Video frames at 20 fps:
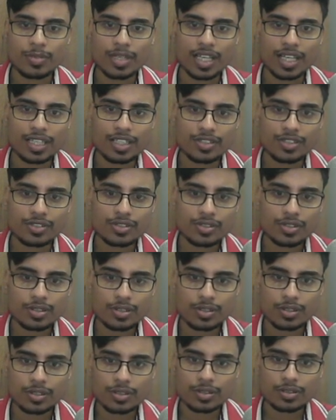Black has
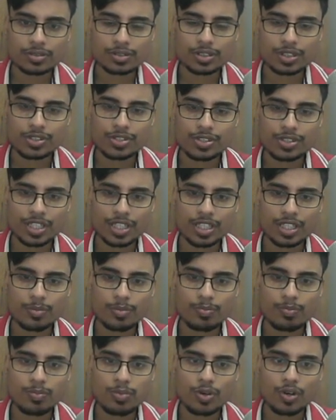just taken
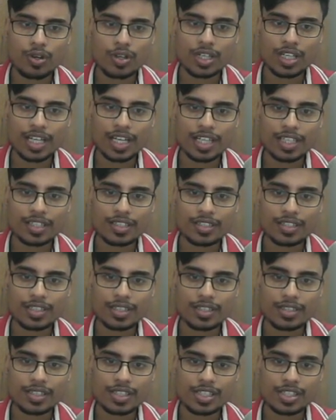a pawn at
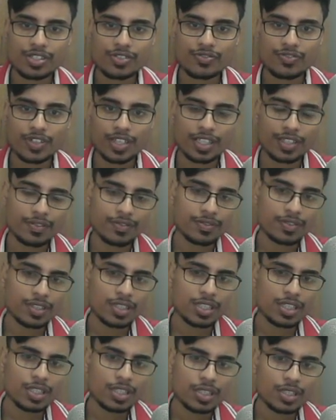h5,
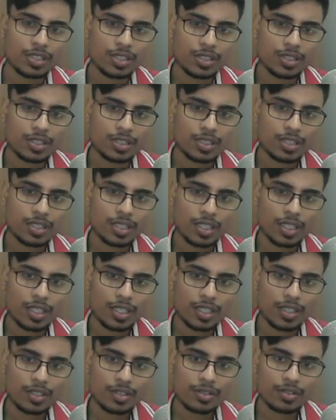
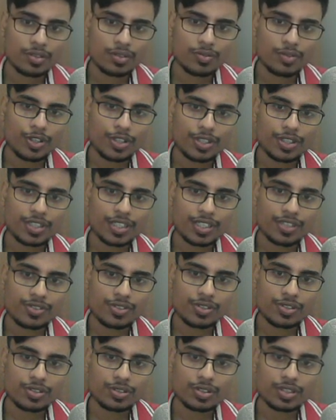and what it
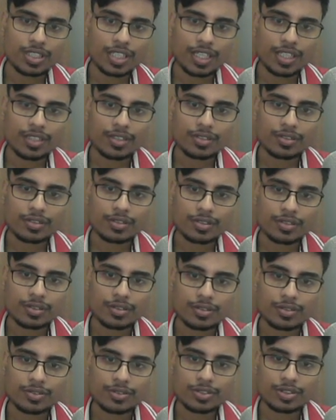has done, that
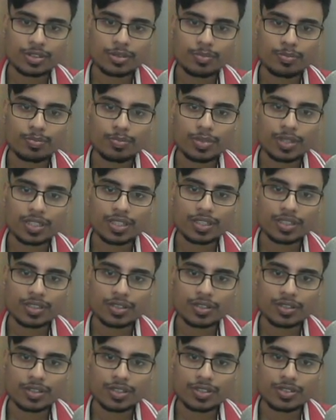
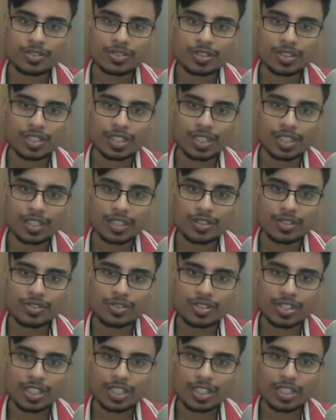simply this king
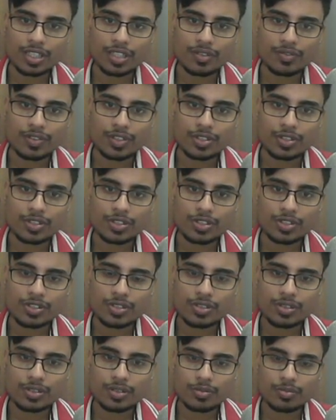is taking away
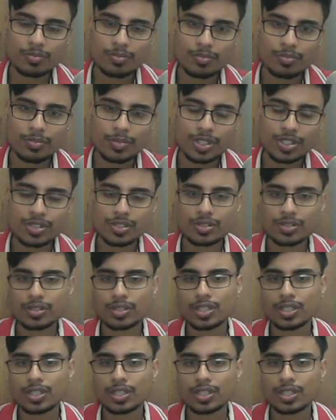three major